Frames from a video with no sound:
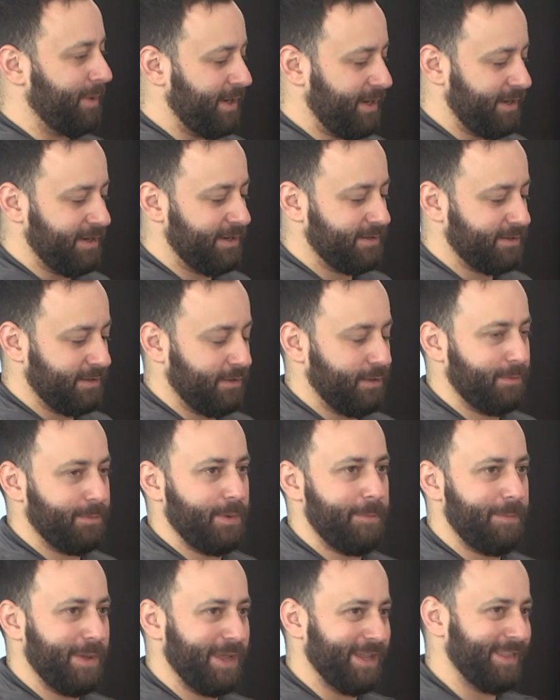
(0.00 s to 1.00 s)
but it is a little
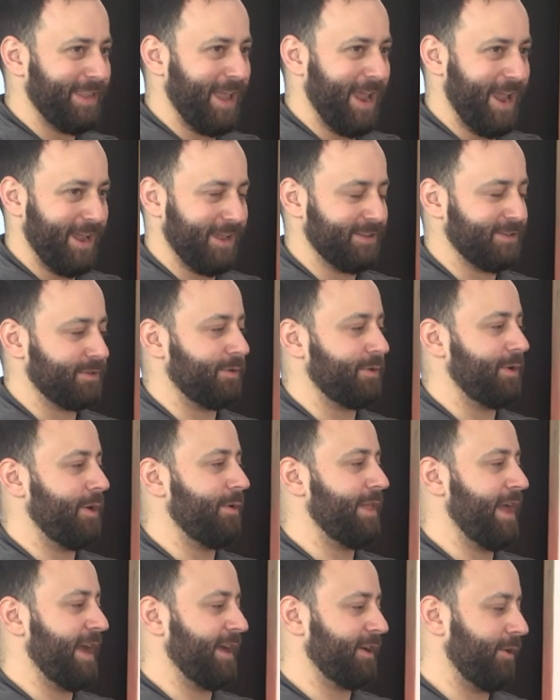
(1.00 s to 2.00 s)
bit big in the hand, so know
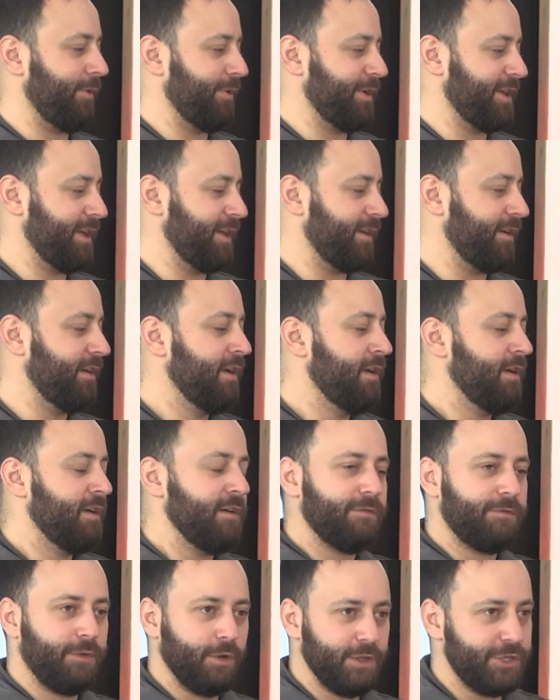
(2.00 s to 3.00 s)
that going in.
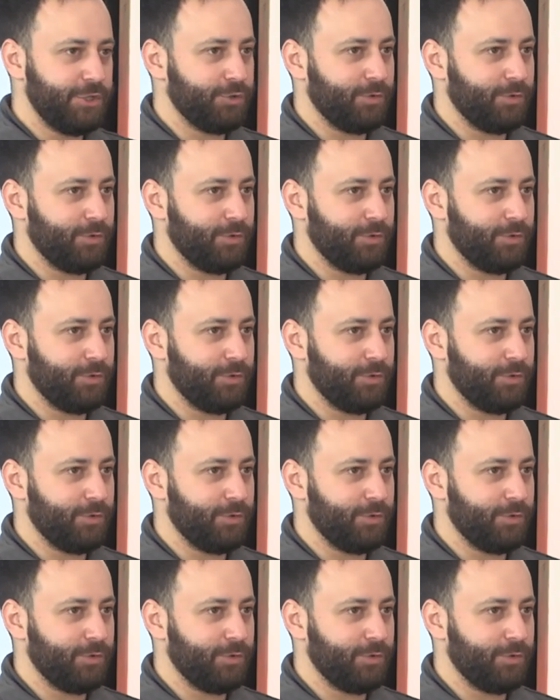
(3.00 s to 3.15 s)
Fully